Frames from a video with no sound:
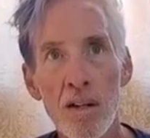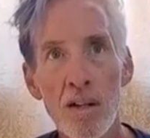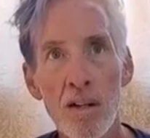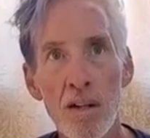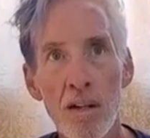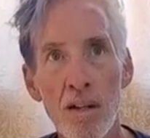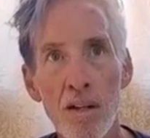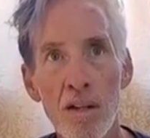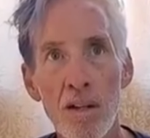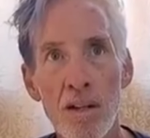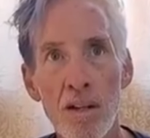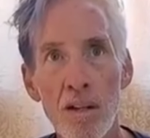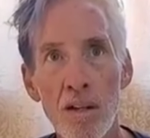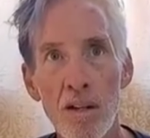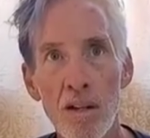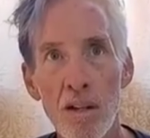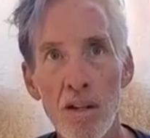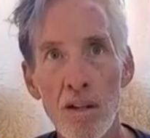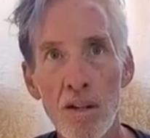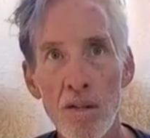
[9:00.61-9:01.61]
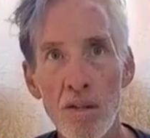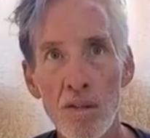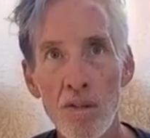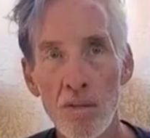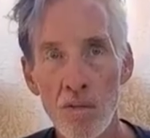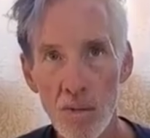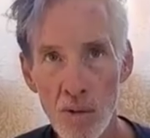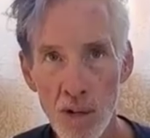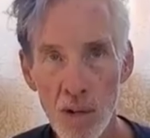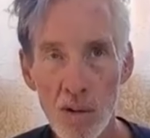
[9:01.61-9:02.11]
aid to Ukraine?
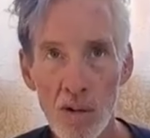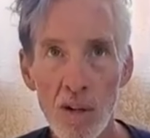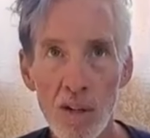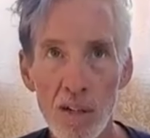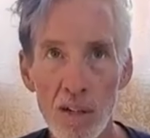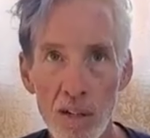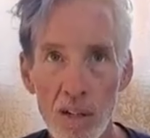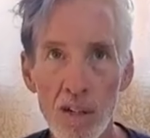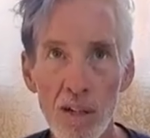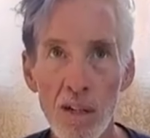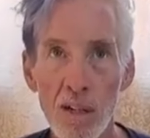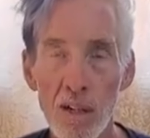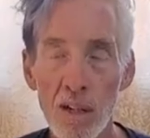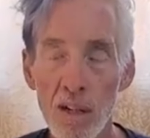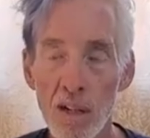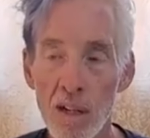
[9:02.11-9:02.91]
Right, right.